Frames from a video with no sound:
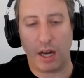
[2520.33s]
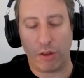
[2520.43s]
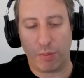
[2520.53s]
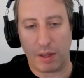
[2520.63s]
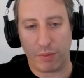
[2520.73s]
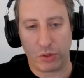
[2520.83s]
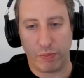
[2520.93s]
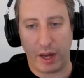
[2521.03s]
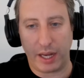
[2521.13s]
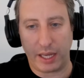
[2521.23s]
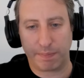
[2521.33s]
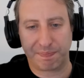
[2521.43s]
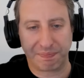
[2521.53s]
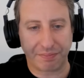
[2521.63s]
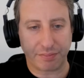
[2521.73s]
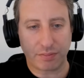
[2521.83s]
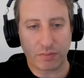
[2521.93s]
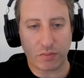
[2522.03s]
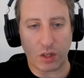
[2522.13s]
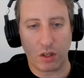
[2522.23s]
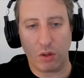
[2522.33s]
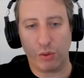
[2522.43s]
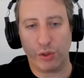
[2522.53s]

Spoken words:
other people's money, you